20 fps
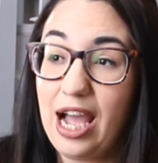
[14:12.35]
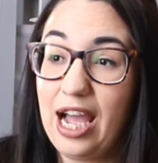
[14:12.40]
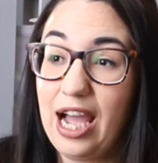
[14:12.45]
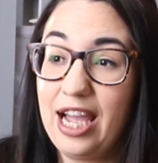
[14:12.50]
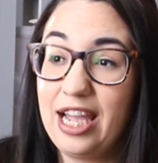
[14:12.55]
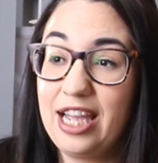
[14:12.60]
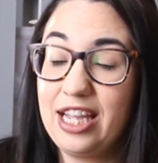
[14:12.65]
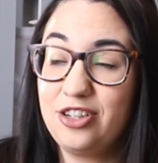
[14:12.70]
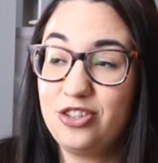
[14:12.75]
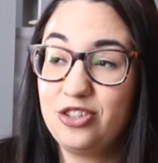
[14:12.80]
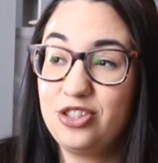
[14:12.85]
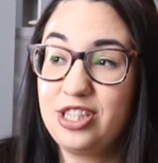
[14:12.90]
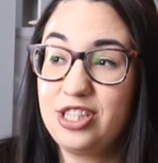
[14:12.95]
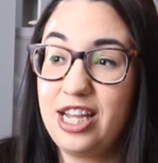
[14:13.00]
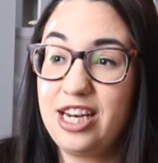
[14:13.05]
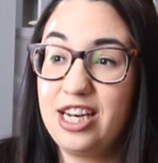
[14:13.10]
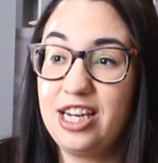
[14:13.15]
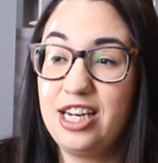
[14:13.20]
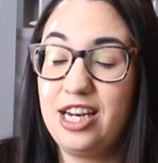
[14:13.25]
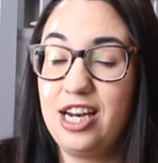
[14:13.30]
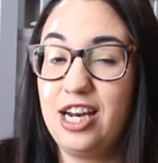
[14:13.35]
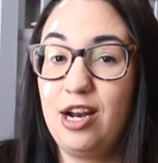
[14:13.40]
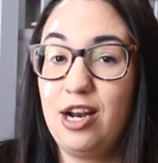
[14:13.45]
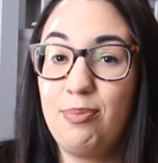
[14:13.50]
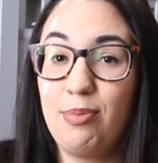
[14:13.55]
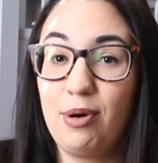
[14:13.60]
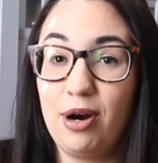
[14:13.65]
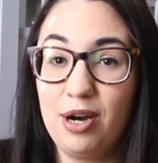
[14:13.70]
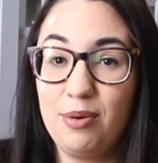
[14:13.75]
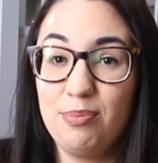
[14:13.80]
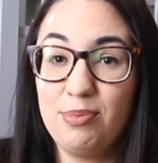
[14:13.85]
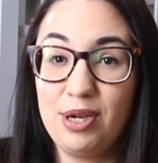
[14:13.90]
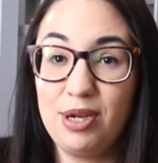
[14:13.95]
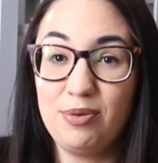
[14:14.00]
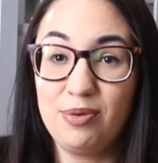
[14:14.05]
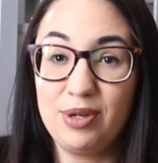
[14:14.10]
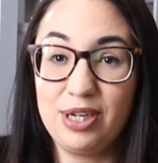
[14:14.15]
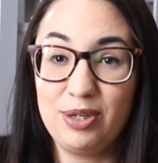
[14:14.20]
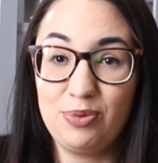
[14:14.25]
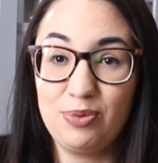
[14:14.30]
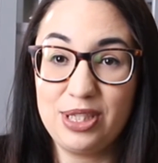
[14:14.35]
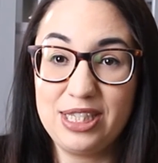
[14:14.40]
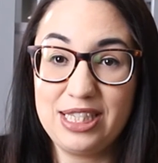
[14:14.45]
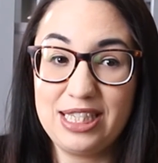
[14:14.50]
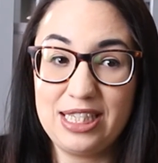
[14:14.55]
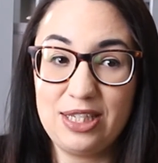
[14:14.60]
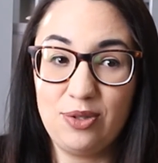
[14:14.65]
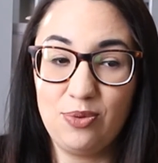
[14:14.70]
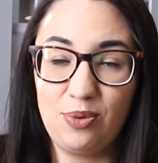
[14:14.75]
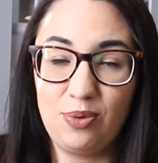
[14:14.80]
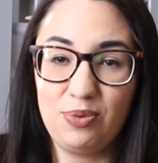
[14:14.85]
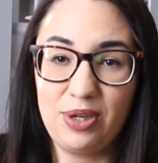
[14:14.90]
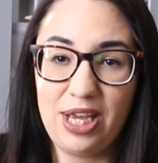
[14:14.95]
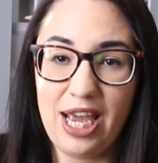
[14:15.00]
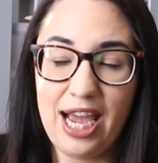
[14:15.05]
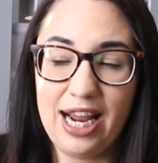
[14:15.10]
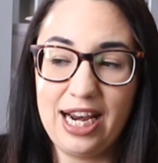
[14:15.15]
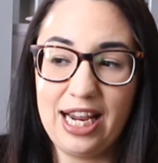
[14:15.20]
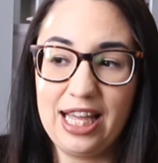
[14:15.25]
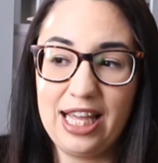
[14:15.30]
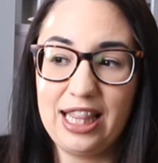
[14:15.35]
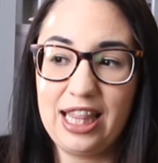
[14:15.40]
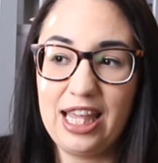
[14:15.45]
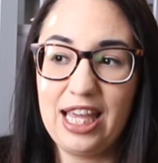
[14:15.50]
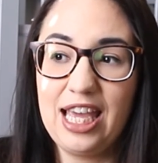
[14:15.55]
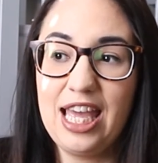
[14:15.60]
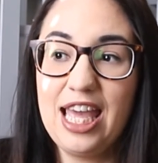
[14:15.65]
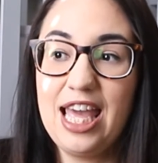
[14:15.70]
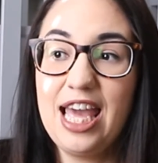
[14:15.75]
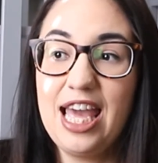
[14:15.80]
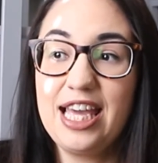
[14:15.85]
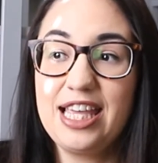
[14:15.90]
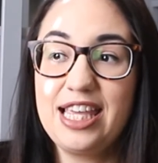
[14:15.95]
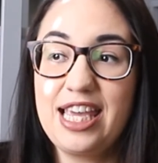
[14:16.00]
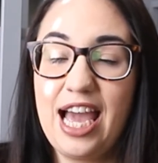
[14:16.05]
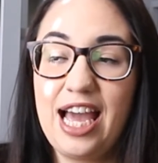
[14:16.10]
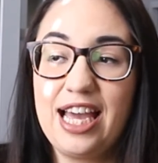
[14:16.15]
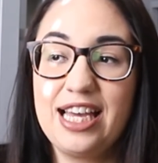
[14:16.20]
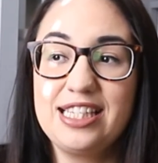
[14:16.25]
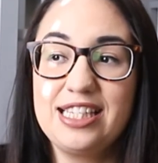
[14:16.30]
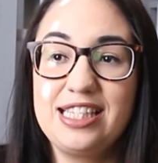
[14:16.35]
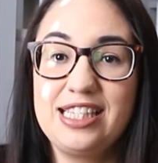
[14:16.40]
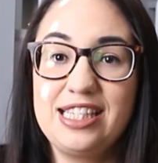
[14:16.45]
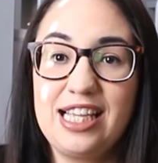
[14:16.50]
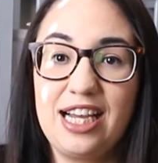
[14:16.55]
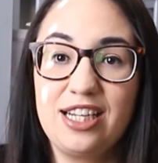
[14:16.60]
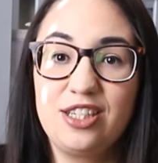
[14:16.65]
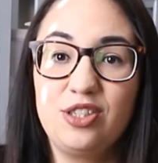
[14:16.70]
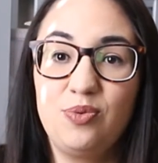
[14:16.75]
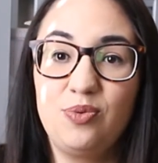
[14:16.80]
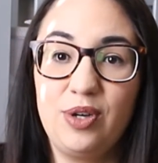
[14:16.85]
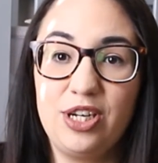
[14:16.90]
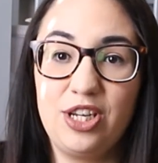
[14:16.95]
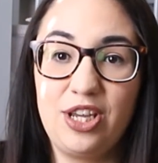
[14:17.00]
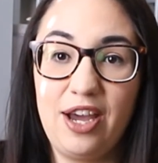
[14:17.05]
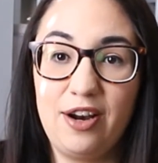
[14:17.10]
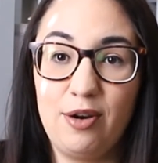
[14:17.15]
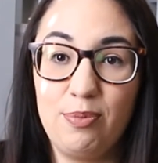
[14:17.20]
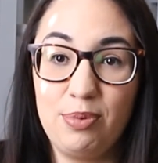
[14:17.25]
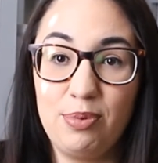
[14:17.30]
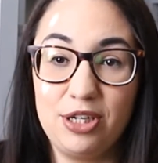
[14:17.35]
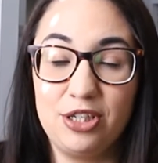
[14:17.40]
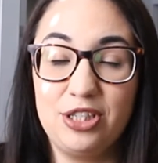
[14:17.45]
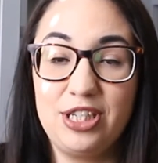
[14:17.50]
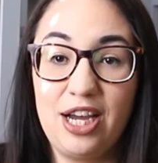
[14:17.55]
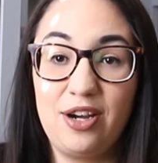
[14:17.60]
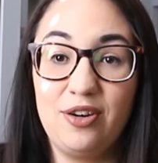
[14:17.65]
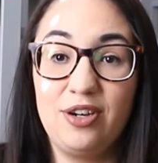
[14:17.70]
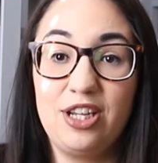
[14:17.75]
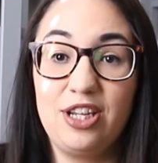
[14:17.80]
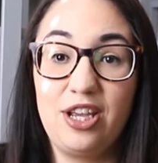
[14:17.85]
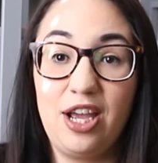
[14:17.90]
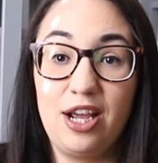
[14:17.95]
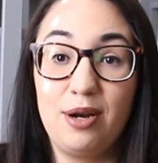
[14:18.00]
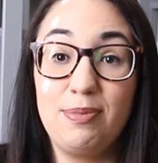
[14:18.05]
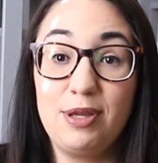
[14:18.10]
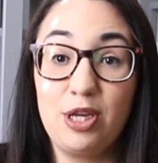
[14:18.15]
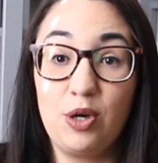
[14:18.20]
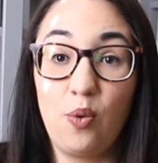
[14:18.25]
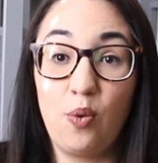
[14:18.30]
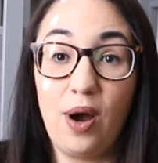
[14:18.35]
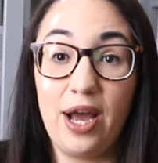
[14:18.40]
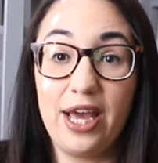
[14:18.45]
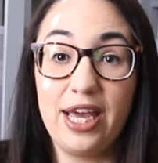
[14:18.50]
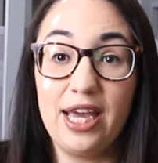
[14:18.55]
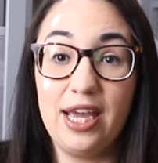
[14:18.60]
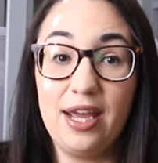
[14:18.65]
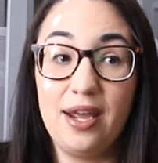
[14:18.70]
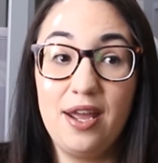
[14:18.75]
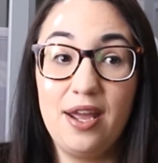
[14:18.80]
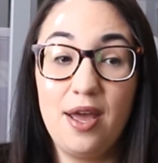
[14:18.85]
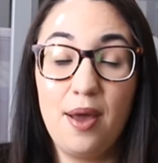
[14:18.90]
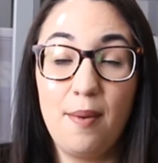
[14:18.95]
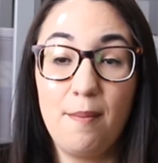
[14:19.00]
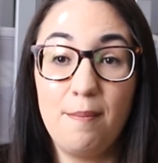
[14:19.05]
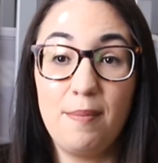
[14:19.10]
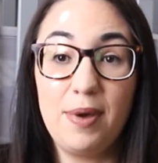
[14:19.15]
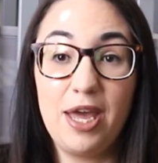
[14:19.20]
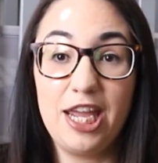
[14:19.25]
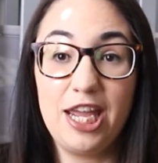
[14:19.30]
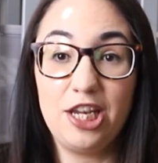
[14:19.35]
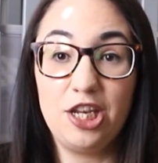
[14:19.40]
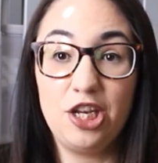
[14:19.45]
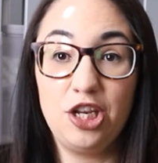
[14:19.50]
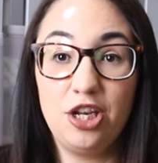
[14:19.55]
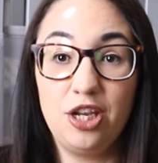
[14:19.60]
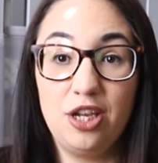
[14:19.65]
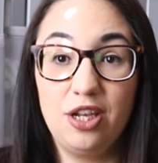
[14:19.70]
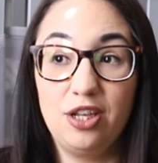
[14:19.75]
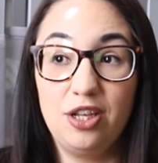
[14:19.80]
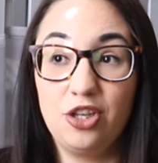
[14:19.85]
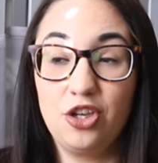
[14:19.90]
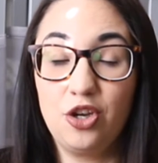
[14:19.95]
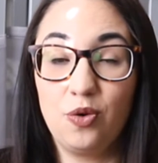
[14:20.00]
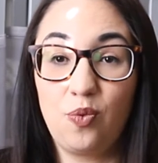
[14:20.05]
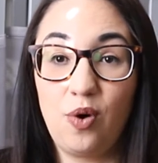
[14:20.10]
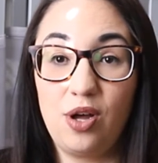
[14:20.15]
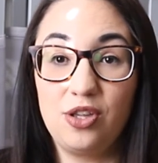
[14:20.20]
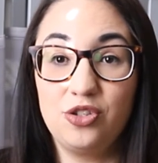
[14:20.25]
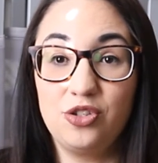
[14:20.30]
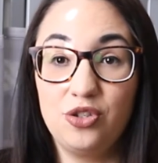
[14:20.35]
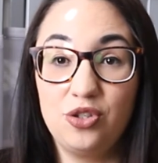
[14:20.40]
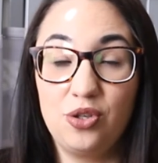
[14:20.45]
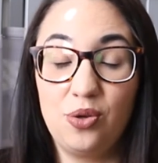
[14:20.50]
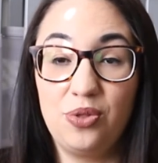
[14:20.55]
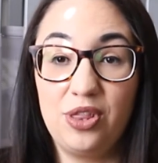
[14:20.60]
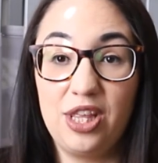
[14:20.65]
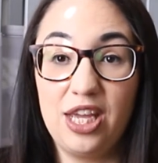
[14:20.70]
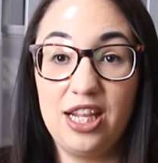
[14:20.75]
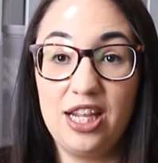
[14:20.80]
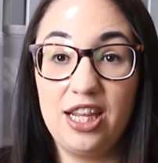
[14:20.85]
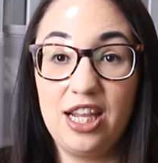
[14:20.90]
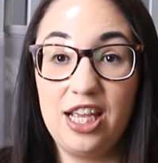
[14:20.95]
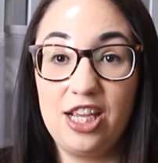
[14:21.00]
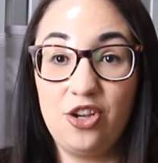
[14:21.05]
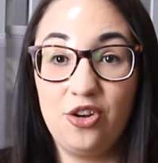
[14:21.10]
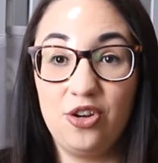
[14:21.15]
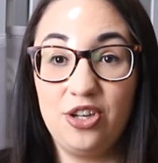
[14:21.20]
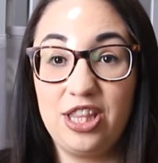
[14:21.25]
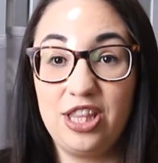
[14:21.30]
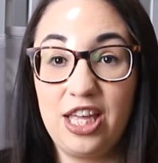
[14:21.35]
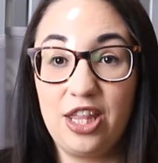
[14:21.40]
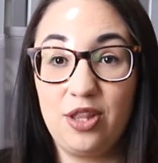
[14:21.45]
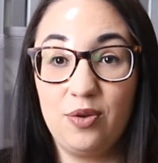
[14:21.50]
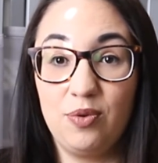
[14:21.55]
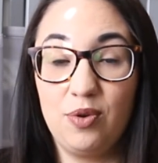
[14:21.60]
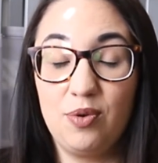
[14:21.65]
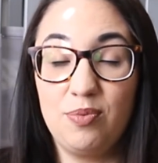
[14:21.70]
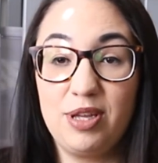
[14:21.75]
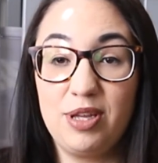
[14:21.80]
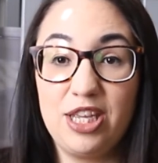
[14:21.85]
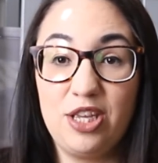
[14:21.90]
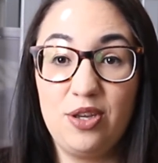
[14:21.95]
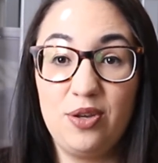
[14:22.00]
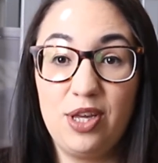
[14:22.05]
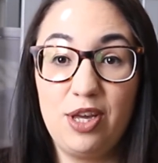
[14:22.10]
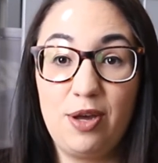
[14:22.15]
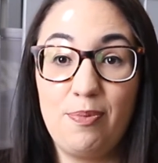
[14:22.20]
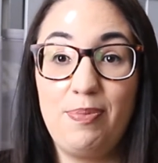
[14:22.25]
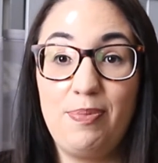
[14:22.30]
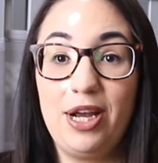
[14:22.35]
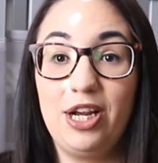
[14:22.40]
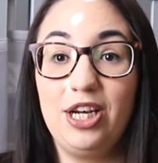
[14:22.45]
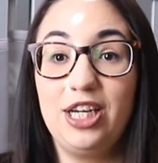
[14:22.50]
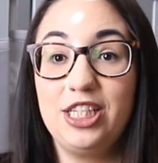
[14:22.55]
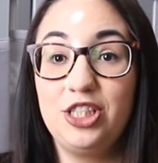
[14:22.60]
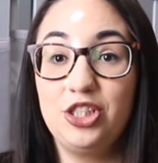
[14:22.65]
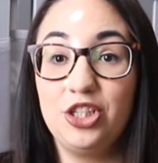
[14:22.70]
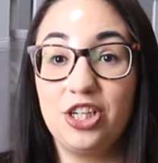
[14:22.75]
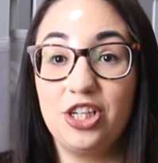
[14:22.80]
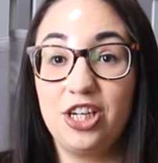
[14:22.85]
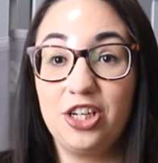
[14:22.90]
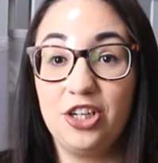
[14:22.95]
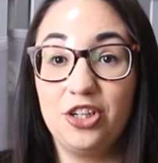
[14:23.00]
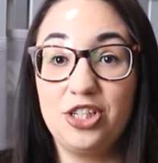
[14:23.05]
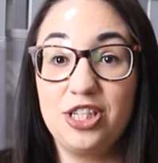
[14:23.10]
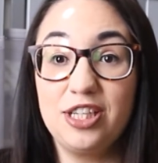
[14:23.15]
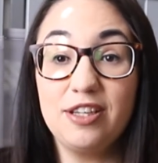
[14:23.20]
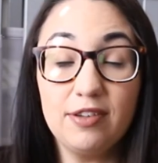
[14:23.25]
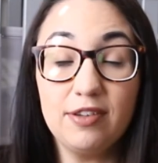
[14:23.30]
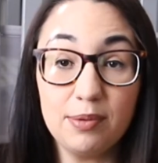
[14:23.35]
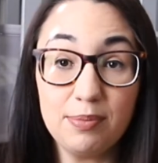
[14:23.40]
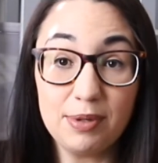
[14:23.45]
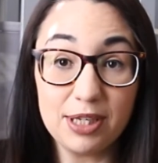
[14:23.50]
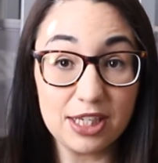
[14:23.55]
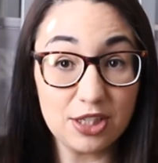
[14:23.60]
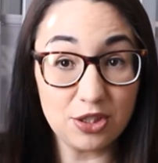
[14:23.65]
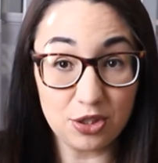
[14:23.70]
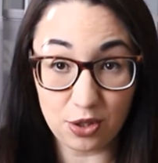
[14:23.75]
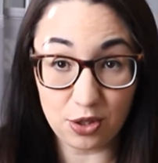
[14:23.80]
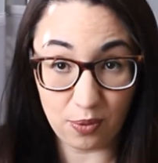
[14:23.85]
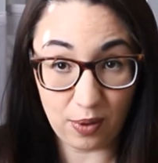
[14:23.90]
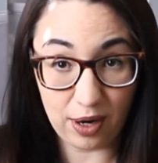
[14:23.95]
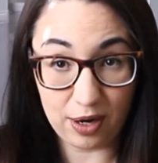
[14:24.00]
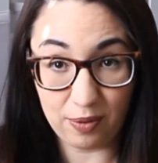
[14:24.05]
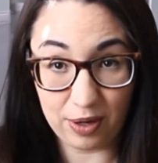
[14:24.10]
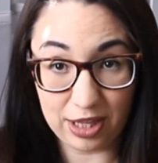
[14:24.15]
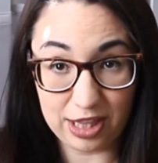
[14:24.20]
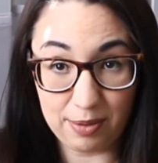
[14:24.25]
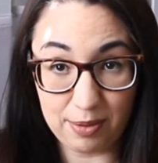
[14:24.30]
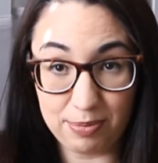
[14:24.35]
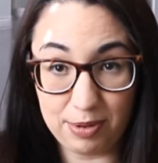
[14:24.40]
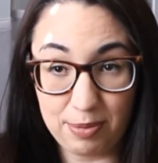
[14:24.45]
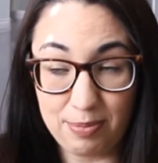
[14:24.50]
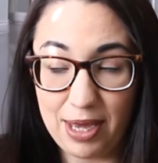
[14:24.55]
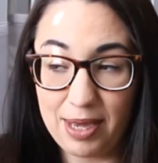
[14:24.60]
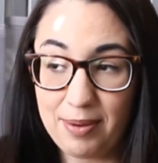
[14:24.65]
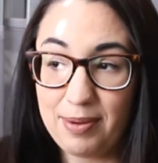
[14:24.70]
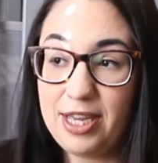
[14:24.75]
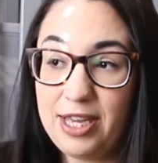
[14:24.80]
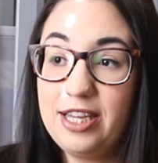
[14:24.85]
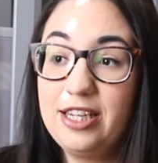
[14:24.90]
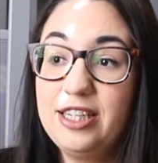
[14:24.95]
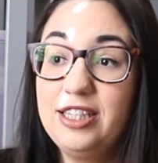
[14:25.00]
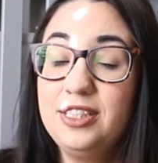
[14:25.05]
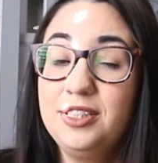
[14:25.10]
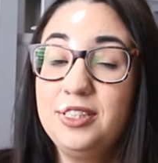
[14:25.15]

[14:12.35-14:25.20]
I understand in an apartment when we had Haley, yeah, it sucked when you had to put her down and you had to be quiet and your walls are so thin and you're in the other room and you could barely turn on your TV because you don't want to wake up the baby.